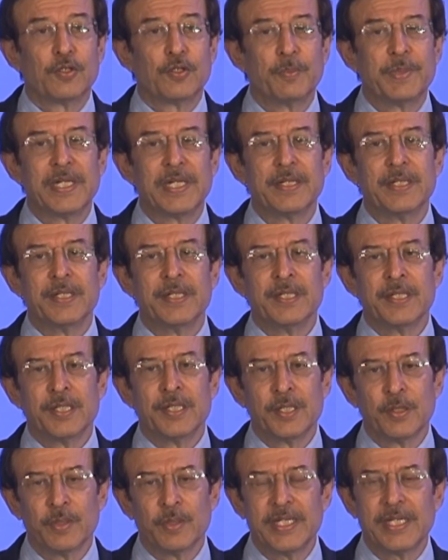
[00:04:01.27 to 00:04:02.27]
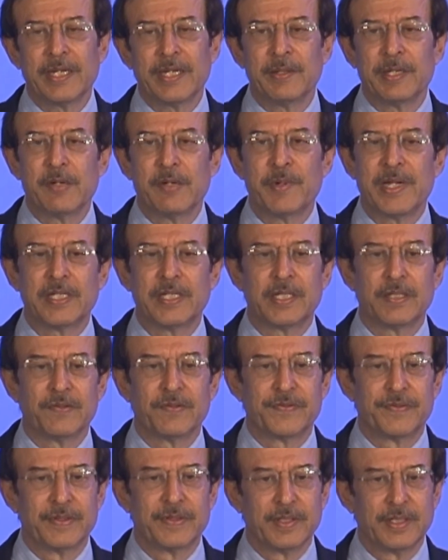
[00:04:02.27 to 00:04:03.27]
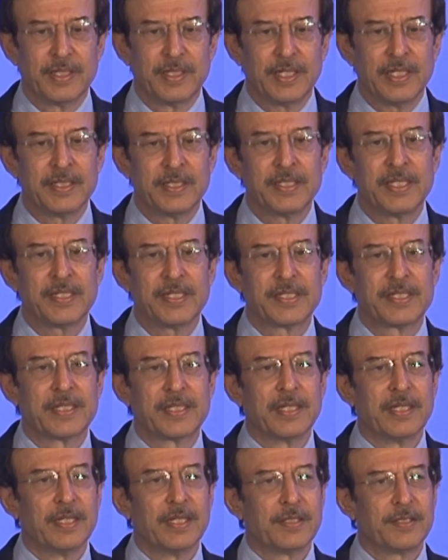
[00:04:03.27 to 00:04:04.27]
to be newly innovative in this